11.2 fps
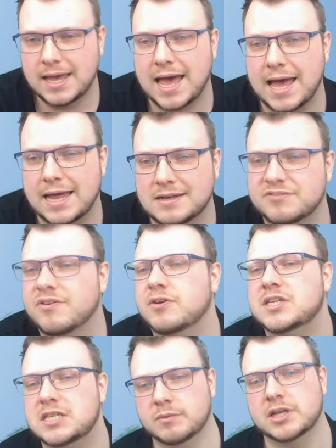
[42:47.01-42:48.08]
and very
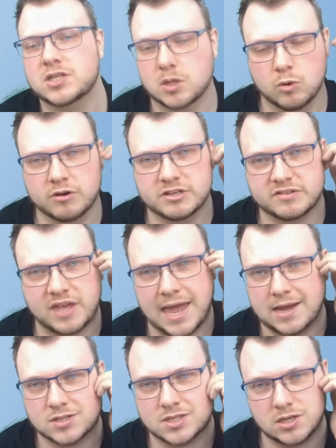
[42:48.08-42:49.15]
similar to the Warriors of Chaos,